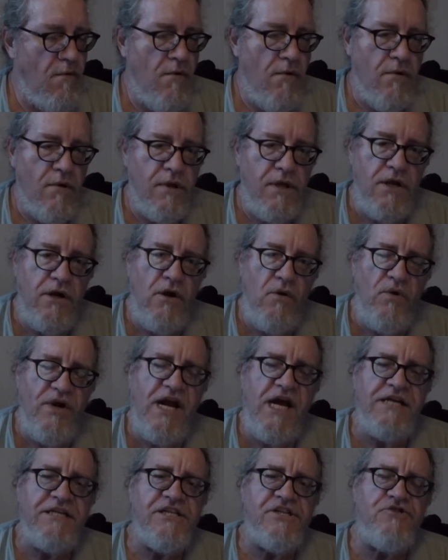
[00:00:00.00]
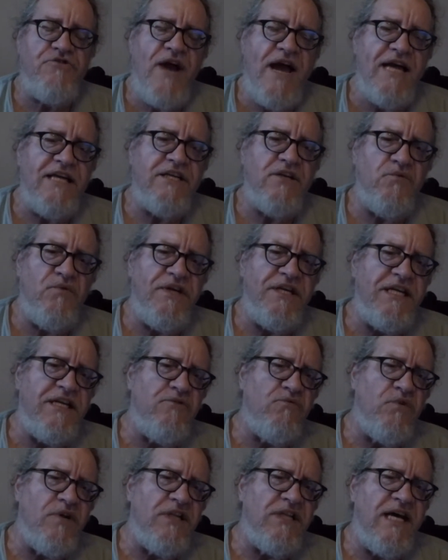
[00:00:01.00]
You know, we got distracted. We
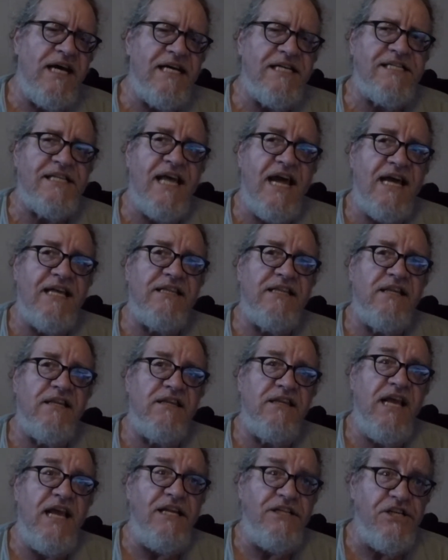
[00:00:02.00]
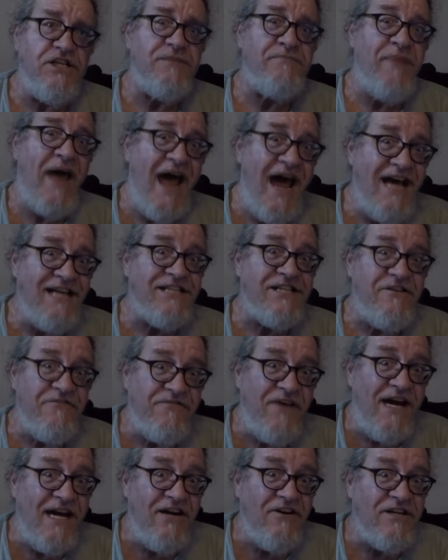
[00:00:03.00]
didn't realize that they just passed a
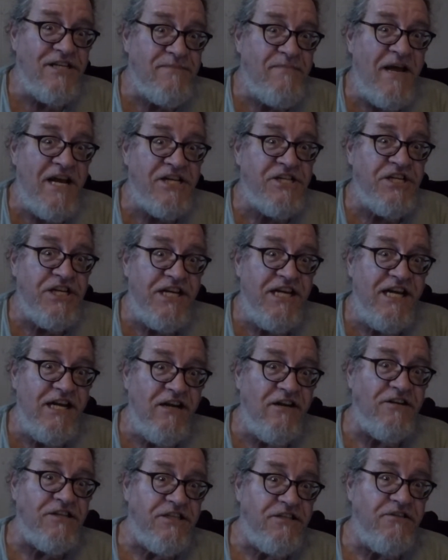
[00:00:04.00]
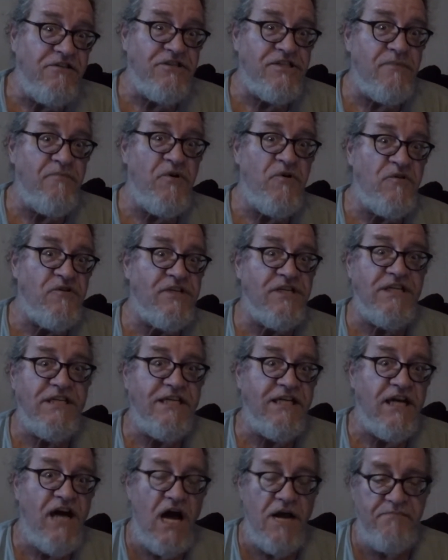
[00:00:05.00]
fire inspection here too,
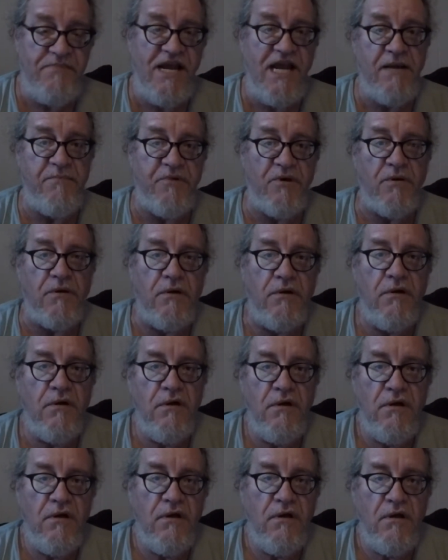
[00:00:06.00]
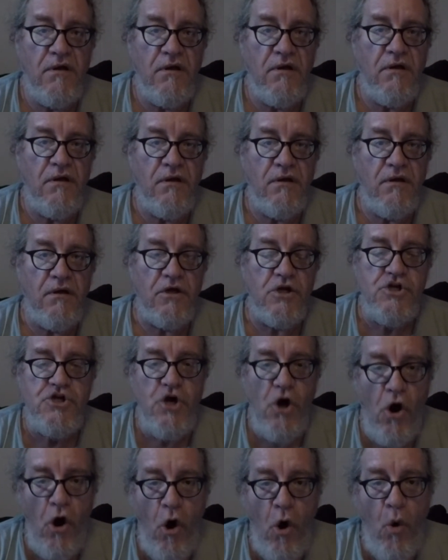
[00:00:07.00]
supposedly, on paper.
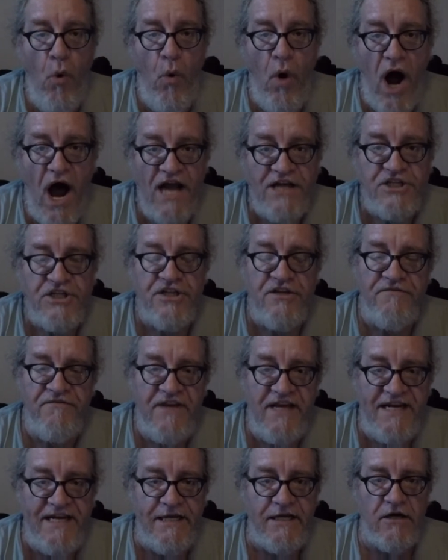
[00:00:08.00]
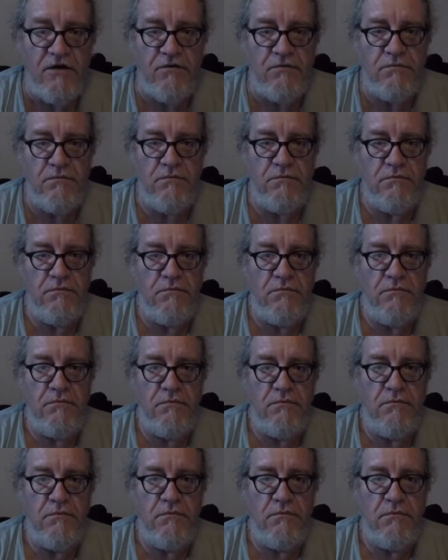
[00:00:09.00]
Go watch the video.
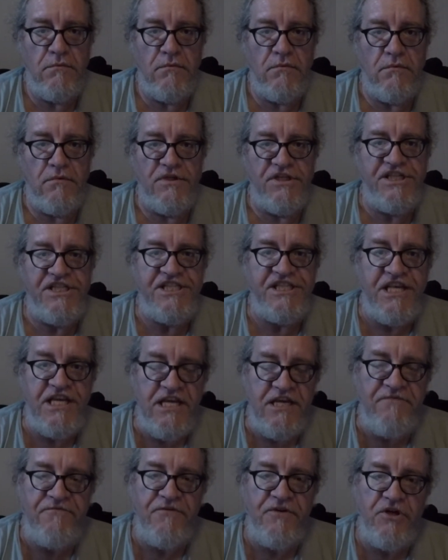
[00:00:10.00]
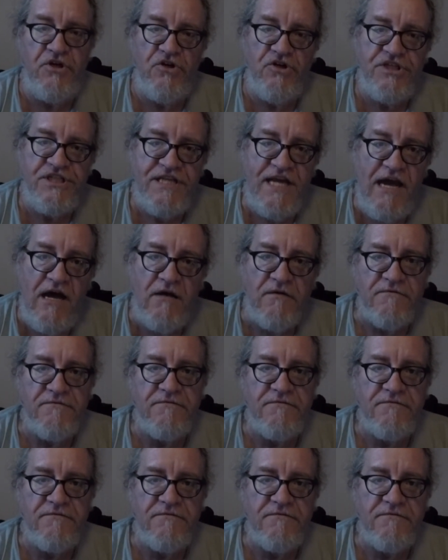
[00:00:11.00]
See for yourself.